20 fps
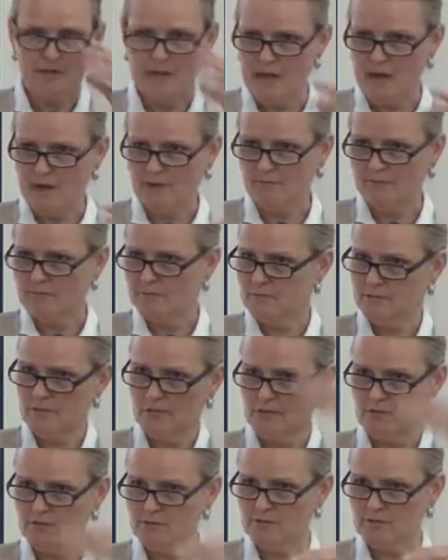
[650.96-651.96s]
Now,
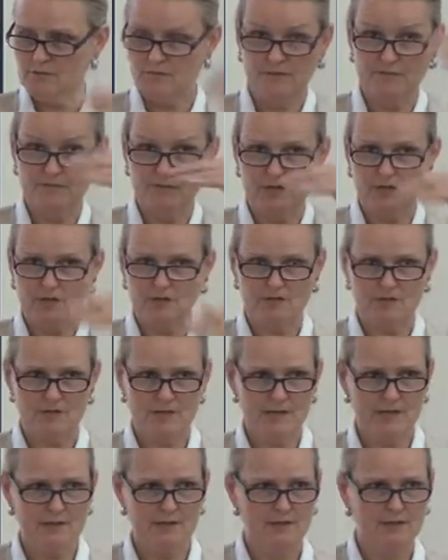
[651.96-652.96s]
10 years, 15
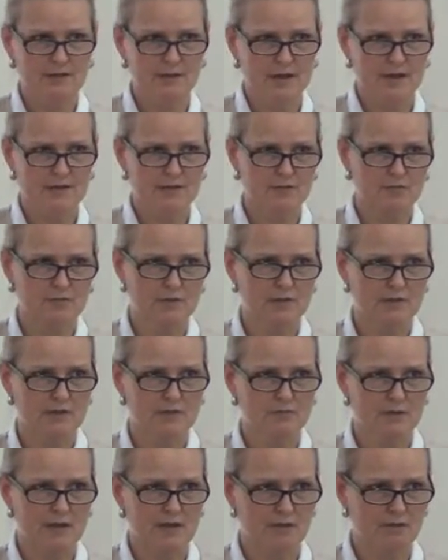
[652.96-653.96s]
years later, as we
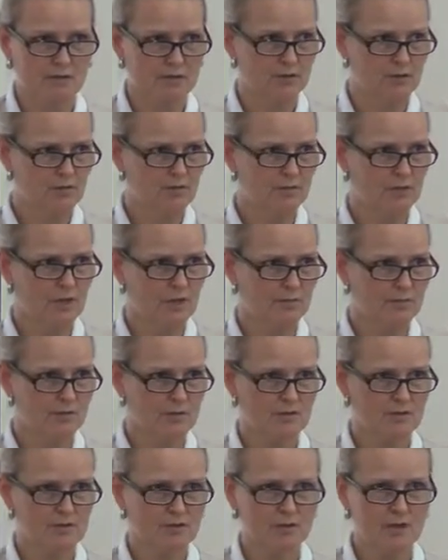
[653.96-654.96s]
debate the new Global
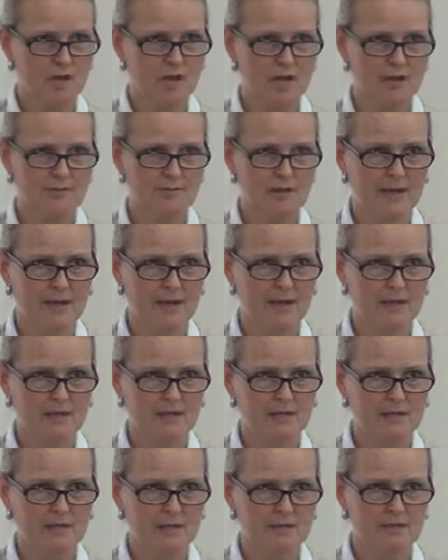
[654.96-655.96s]
Social
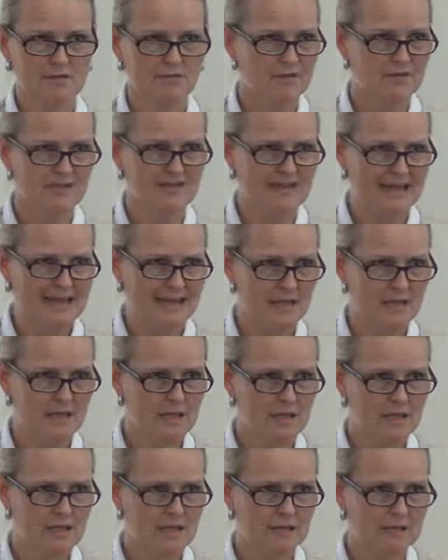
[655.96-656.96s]
Compact, there isn't
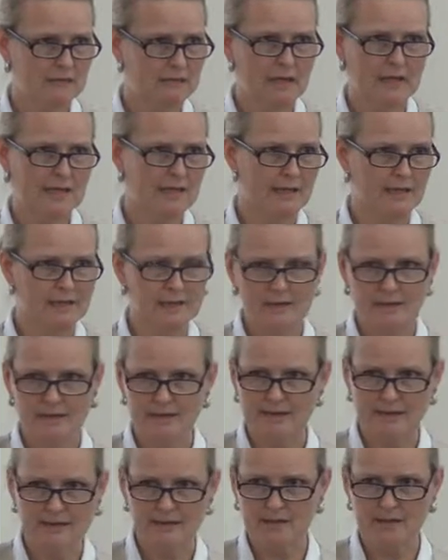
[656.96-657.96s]
anything like
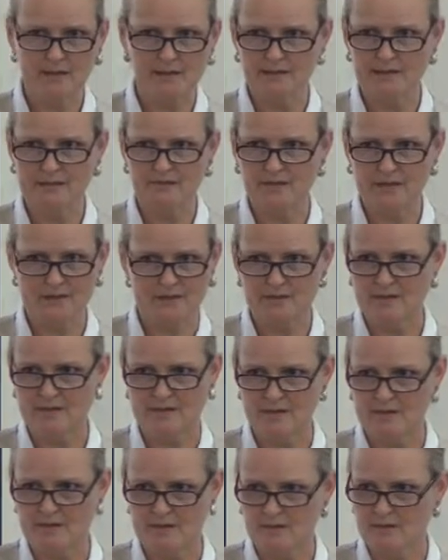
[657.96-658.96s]
that kind of
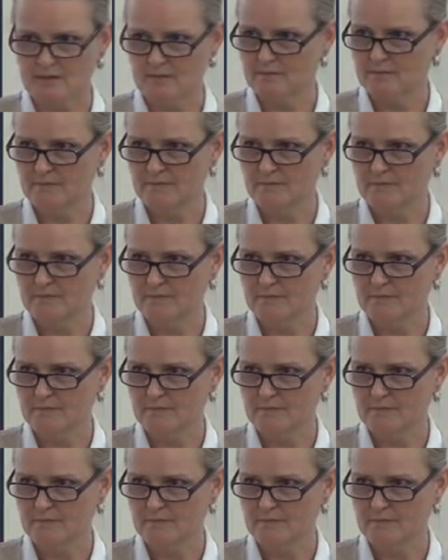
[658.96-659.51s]
consensus.